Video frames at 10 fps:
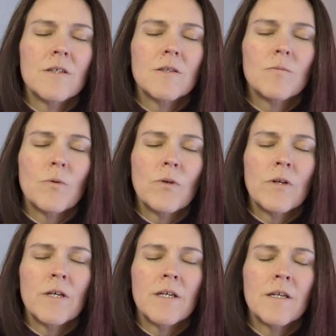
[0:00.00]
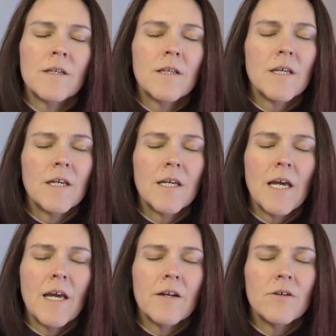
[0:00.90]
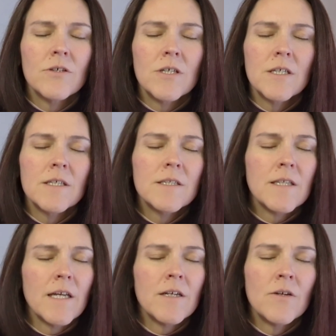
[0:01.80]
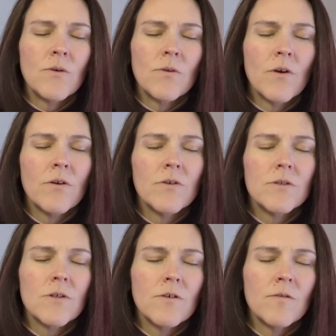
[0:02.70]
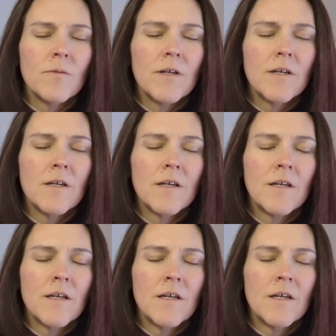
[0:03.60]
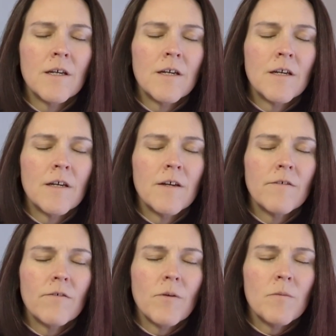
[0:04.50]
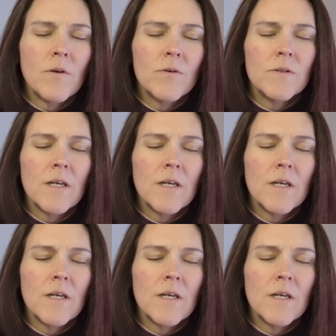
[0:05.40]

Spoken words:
Just pulling the energies that no longer serve me from those